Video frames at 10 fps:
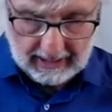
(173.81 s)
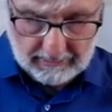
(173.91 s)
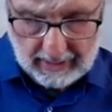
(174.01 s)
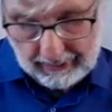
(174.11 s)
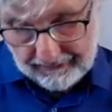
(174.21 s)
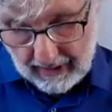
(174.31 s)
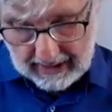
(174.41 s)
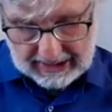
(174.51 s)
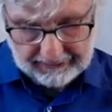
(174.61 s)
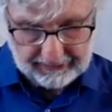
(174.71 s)
may be
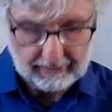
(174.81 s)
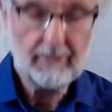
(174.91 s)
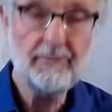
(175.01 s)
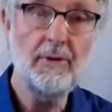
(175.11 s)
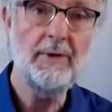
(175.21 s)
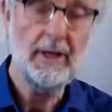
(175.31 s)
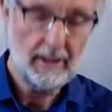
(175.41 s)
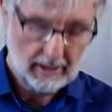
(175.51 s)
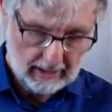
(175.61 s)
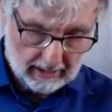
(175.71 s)
far different from the
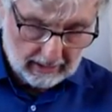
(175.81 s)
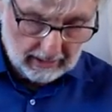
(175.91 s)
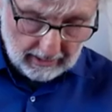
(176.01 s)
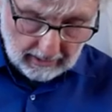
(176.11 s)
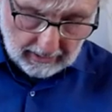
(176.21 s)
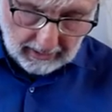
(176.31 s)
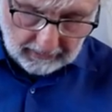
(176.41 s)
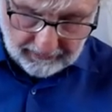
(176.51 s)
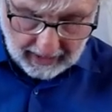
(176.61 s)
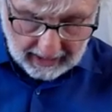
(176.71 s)

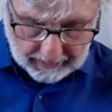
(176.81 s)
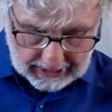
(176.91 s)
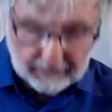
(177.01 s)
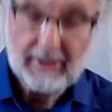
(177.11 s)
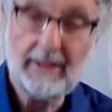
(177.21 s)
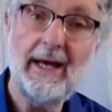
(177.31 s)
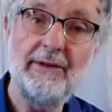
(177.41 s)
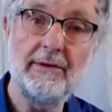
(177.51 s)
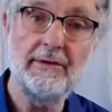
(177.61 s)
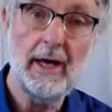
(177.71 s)
environment of
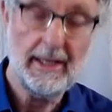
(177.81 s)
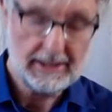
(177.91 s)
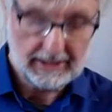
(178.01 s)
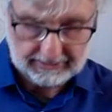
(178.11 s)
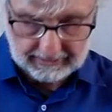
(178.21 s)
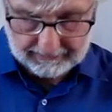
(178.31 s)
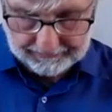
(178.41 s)
today's societies.